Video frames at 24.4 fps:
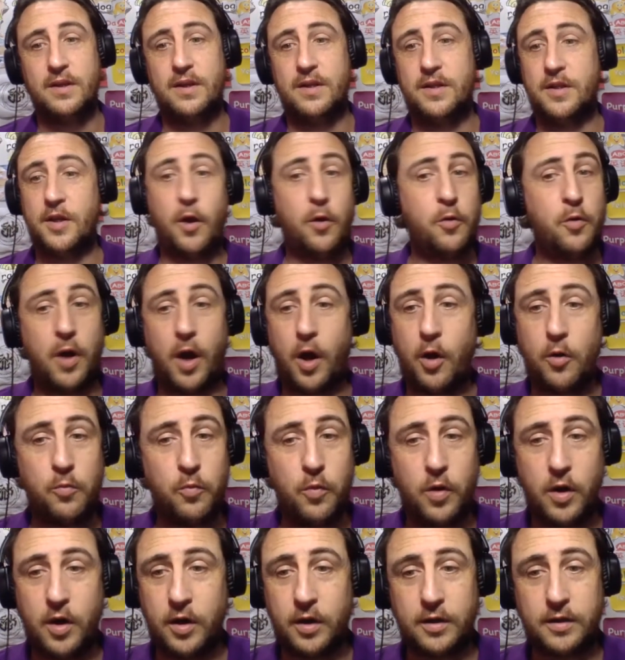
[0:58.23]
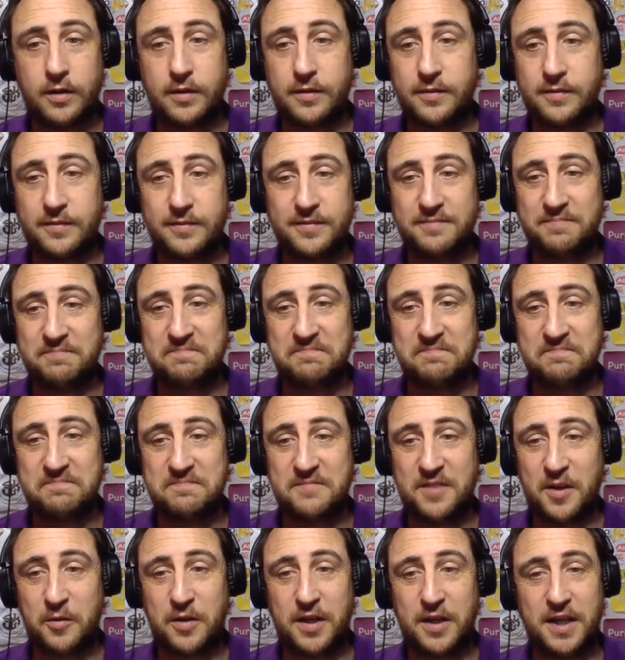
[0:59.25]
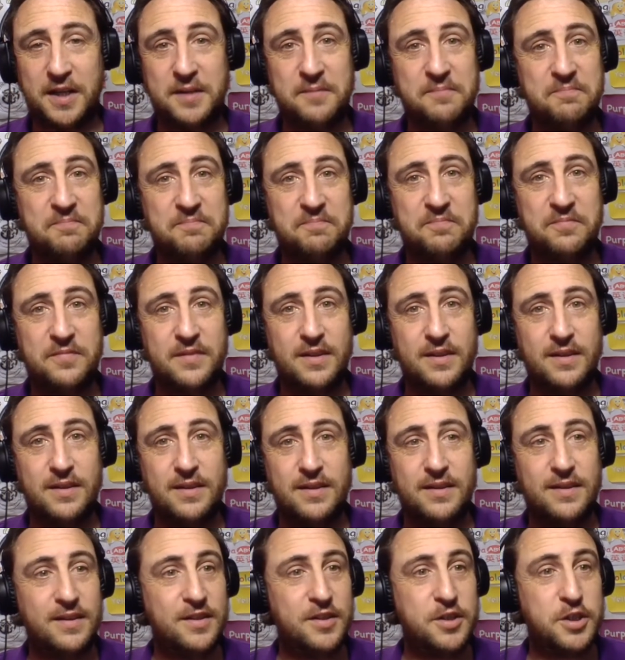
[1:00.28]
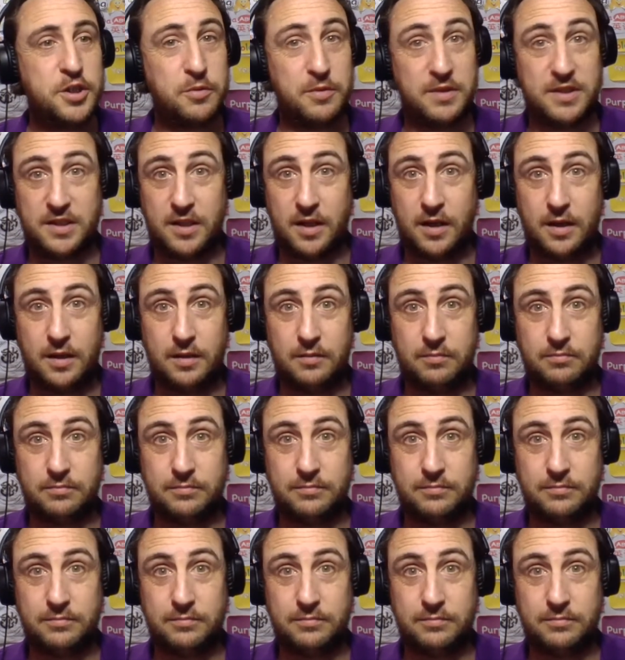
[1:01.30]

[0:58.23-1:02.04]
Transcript: No homework, okay? Should we start?